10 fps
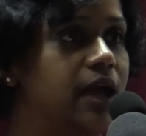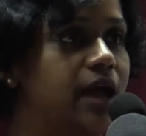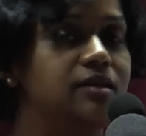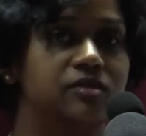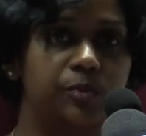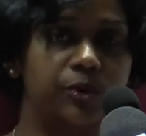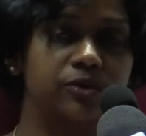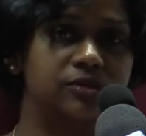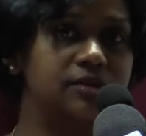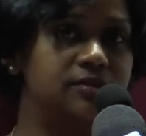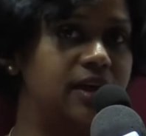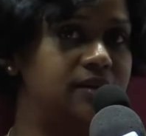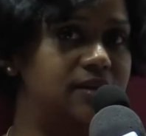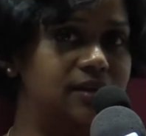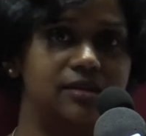And it's a process
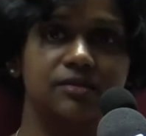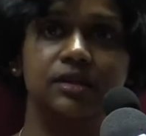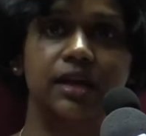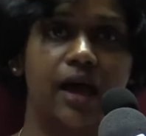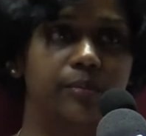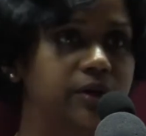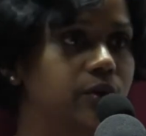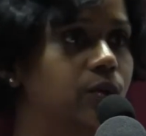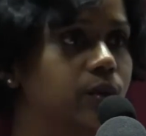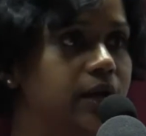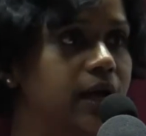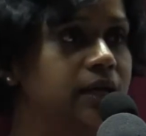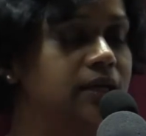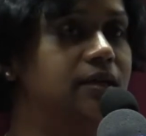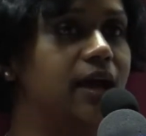that it doesn't happen
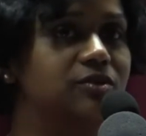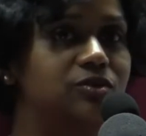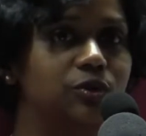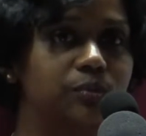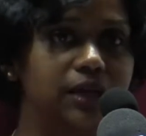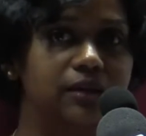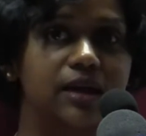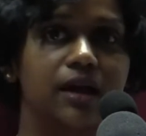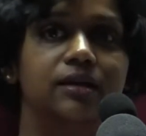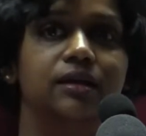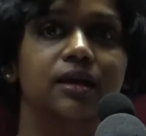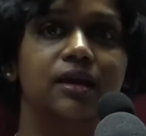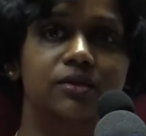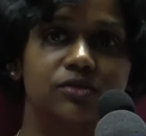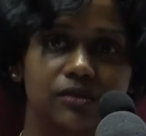overnight. It has to be done
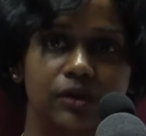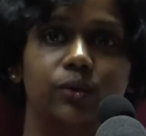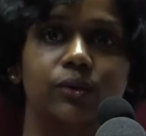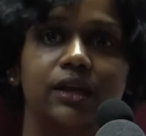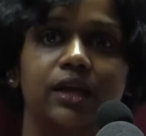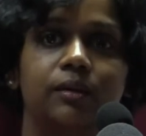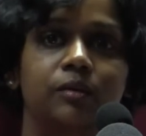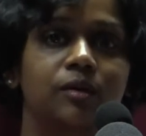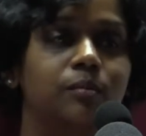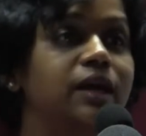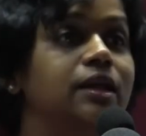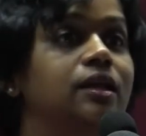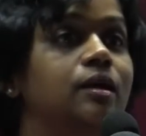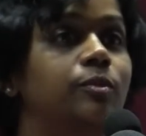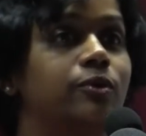slowly, but
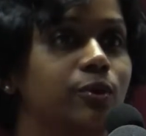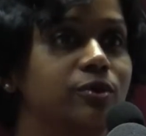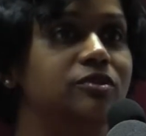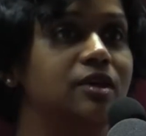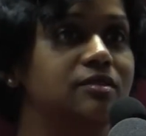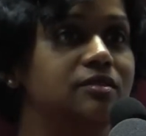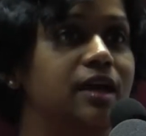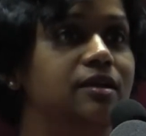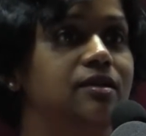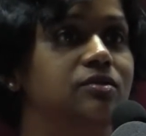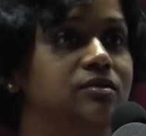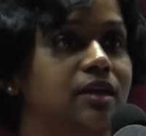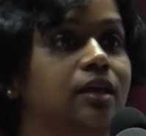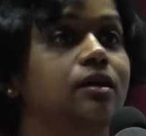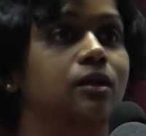in a process that is
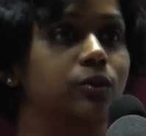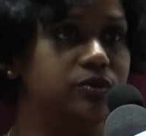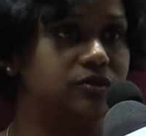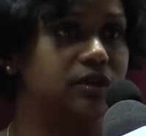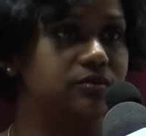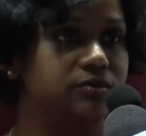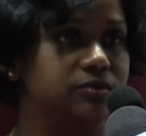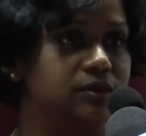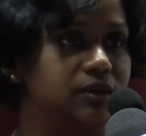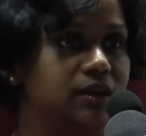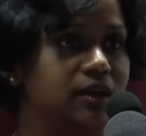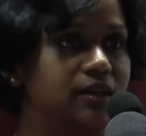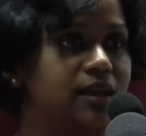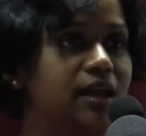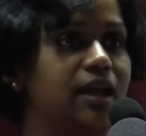inclusive,
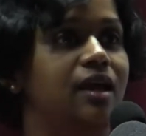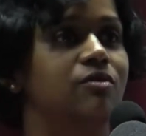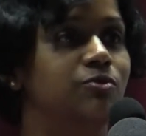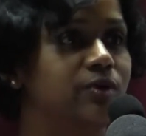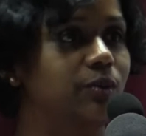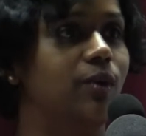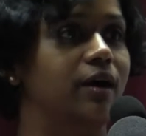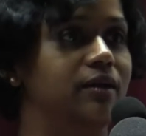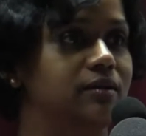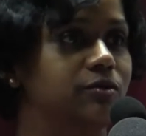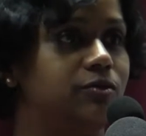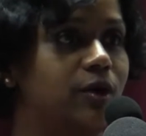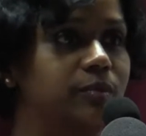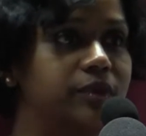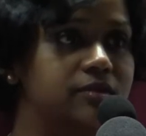that everyone
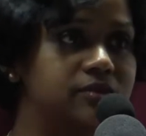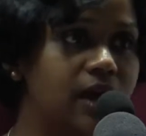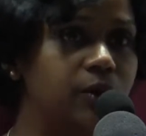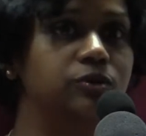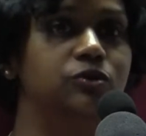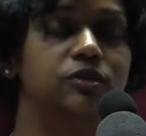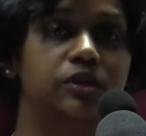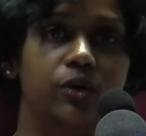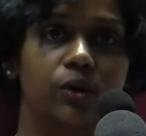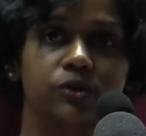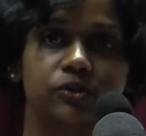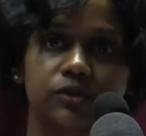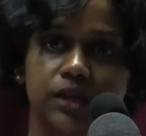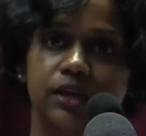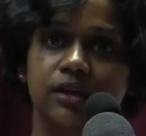from the south to the north to
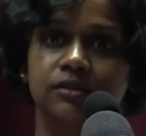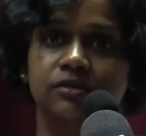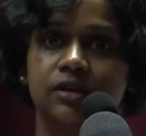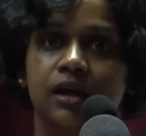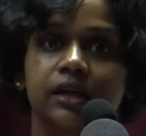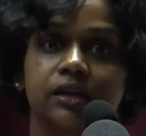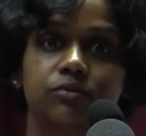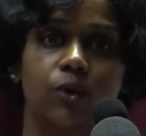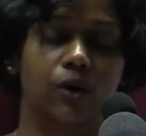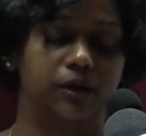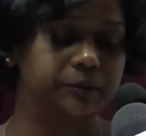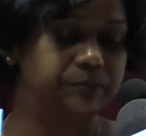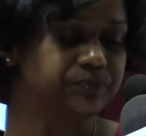the east are involved.